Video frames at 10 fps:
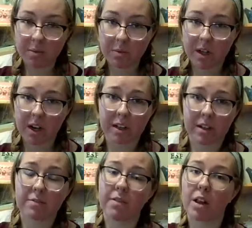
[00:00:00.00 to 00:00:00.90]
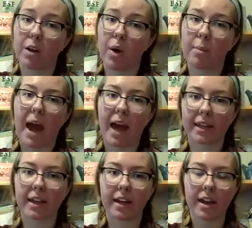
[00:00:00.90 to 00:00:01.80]
We're not going to follow our
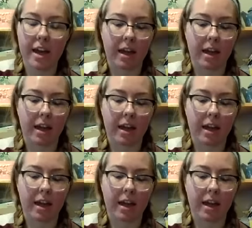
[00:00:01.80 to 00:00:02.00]
packet.